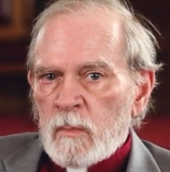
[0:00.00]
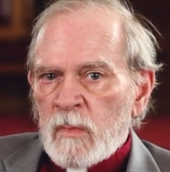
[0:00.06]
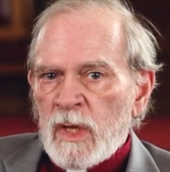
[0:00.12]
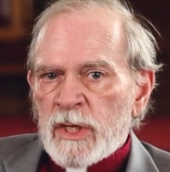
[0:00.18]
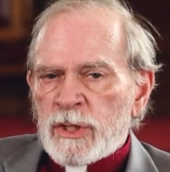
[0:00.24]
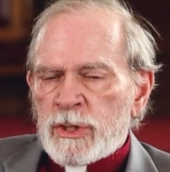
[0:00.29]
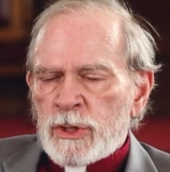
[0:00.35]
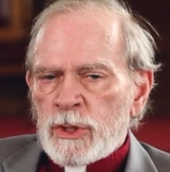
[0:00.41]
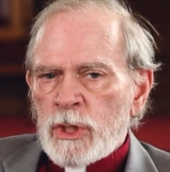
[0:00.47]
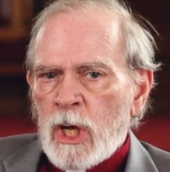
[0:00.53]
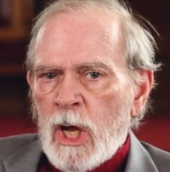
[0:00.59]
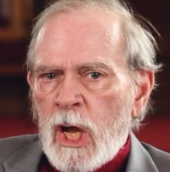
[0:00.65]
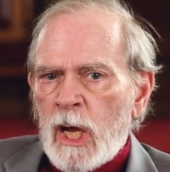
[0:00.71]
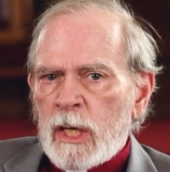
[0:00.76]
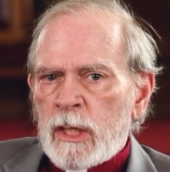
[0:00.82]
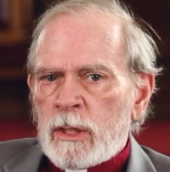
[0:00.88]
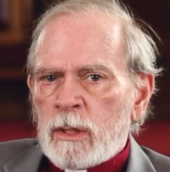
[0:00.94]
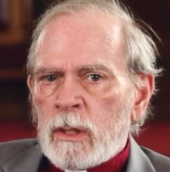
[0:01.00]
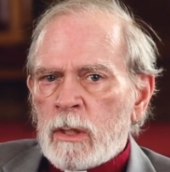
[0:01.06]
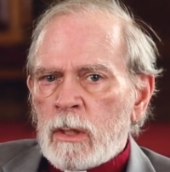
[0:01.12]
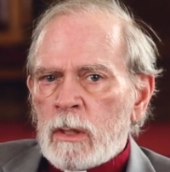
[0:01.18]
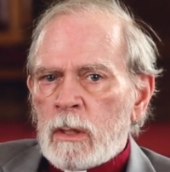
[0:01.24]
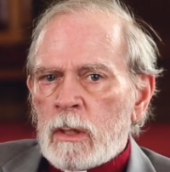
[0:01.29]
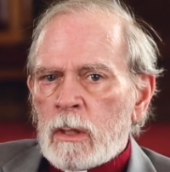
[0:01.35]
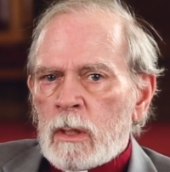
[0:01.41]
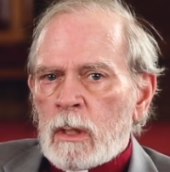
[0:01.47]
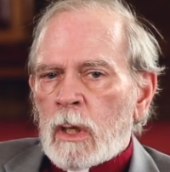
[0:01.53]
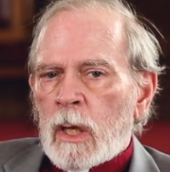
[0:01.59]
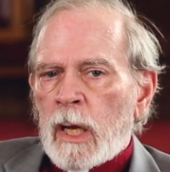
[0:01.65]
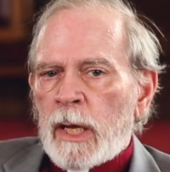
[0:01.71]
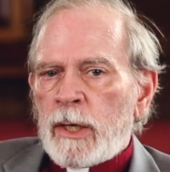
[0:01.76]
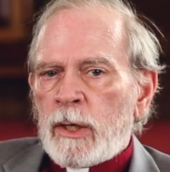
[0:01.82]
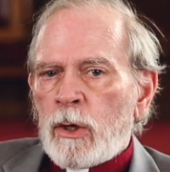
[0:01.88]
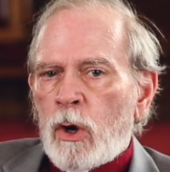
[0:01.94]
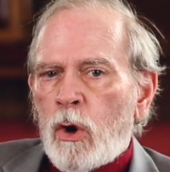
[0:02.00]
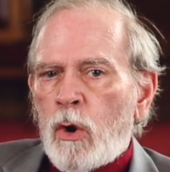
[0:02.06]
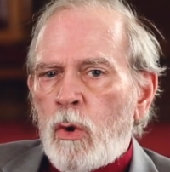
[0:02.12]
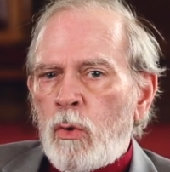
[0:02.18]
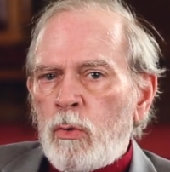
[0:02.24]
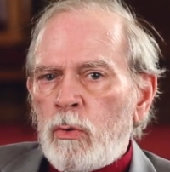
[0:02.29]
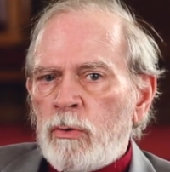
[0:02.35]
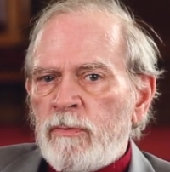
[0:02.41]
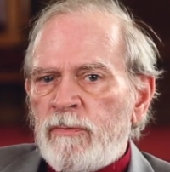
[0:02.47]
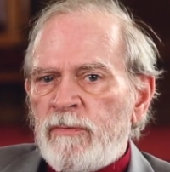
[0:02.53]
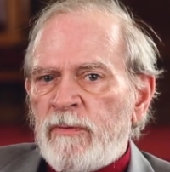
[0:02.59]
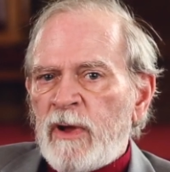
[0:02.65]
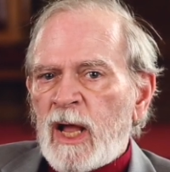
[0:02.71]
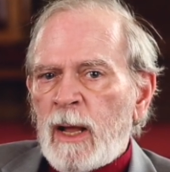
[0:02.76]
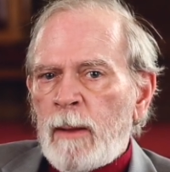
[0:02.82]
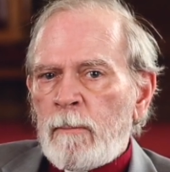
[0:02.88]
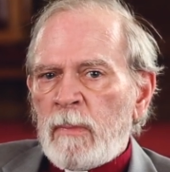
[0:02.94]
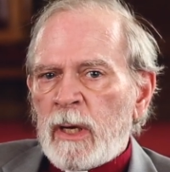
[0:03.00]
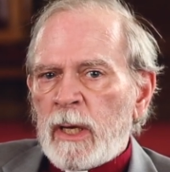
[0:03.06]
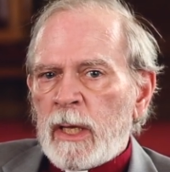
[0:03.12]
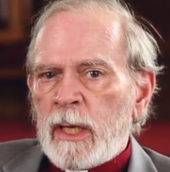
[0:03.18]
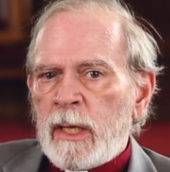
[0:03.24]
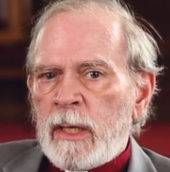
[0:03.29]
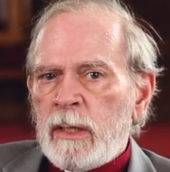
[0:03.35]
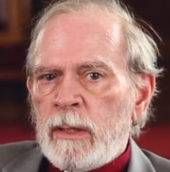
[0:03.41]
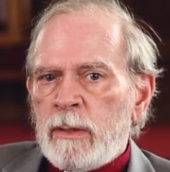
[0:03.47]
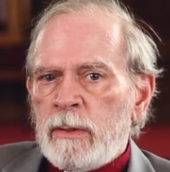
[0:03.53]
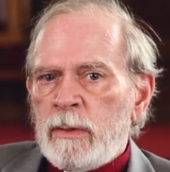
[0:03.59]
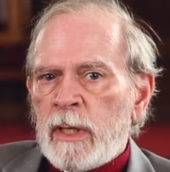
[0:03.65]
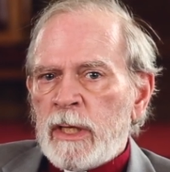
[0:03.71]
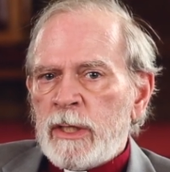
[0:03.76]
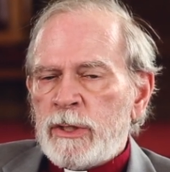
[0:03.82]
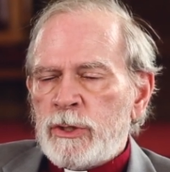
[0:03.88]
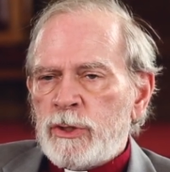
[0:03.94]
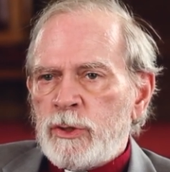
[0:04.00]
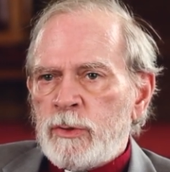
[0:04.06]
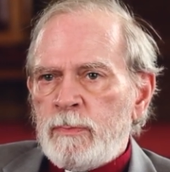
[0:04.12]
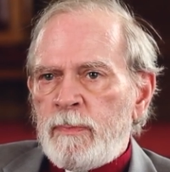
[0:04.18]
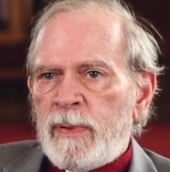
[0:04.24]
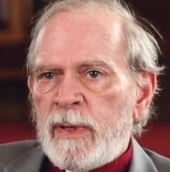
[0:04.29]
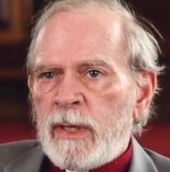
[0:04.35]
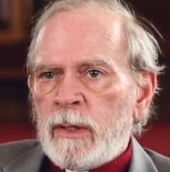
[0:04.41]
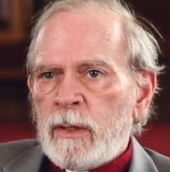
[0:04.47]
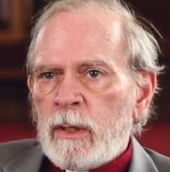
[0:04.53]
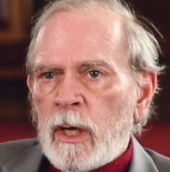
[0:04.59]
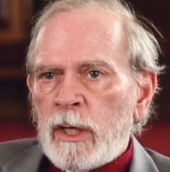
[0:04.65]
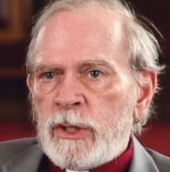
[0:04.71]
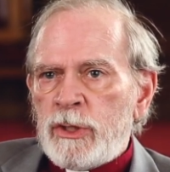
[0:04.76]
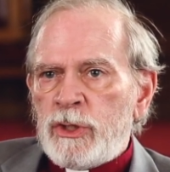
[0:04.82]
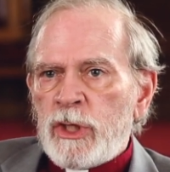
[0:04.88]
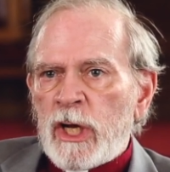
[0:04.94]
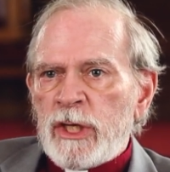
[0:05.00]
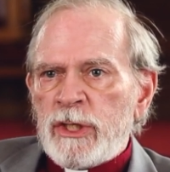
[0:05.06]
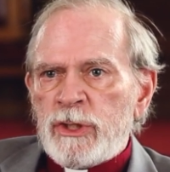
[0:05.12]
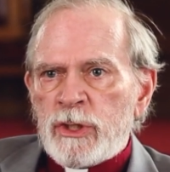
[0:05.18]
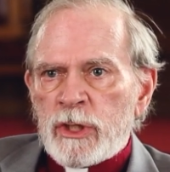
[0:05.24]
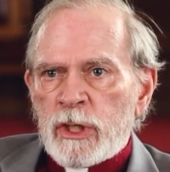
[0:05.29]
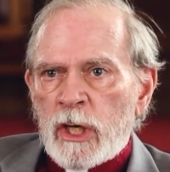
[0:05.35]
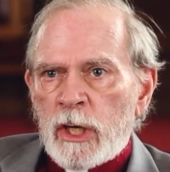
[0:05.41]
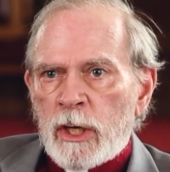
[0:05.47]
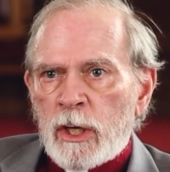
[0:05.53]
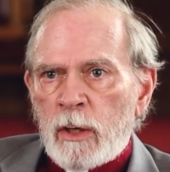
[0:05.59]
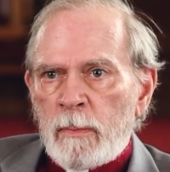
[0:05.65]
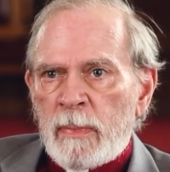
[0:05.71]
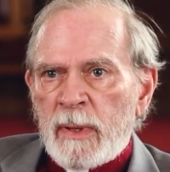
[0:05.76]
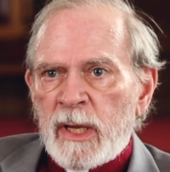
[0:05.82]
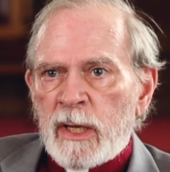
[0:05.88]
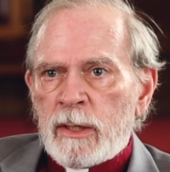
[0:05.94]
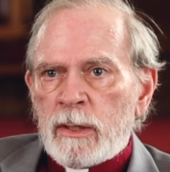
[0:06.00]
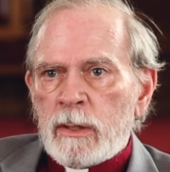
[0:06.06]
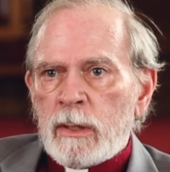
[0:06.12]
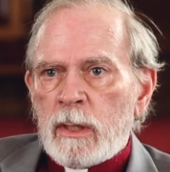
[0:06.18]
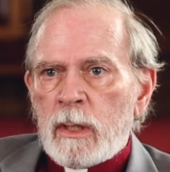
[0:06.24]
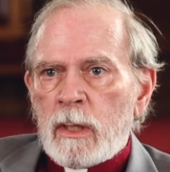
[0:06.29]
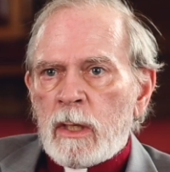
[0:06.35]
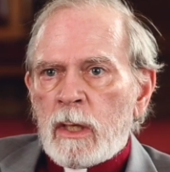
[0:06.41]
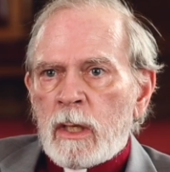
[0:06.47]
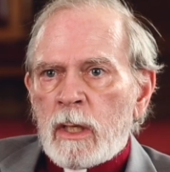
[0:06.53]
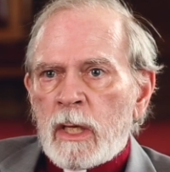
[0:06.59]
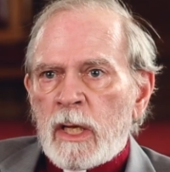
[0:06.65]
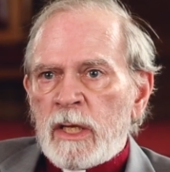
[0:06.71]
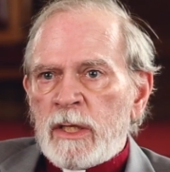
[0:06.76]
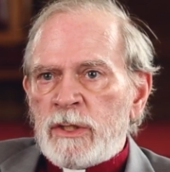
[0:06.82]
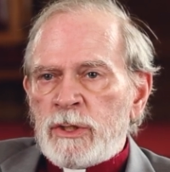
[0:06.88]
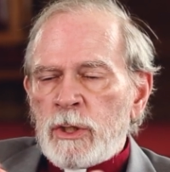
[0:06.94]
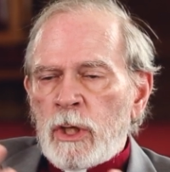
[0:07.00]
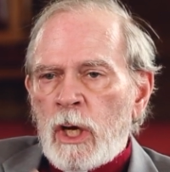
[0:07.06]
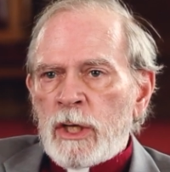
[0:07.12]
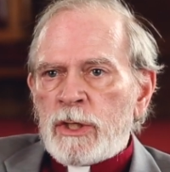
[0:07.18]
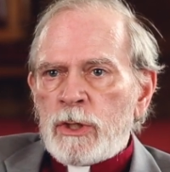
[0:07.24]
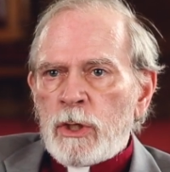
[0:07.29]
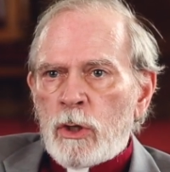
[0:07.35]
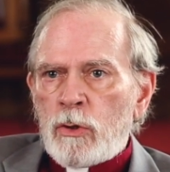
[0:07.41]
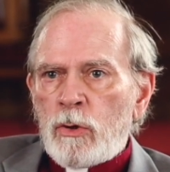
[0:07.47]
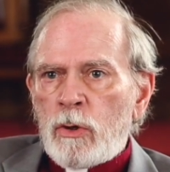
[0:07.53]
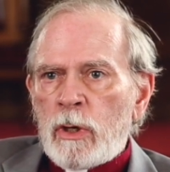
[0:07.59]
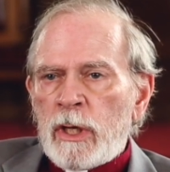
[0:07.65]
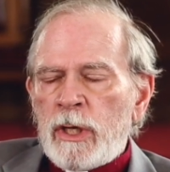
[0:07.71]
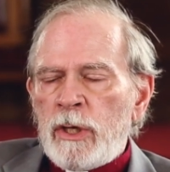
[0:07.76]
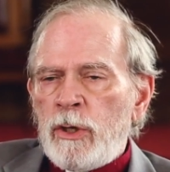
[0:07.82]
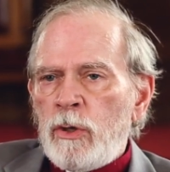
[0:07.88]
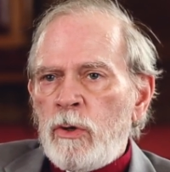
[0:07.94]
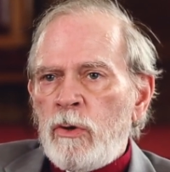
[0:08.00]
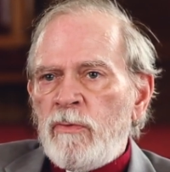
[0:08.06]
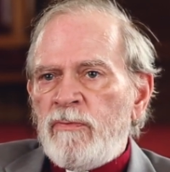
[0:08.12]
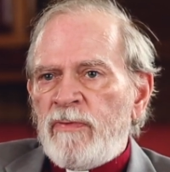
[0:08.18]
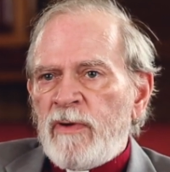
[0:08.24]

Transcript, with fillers: it's not an old family that's been adjusted a little bit, it's a totally new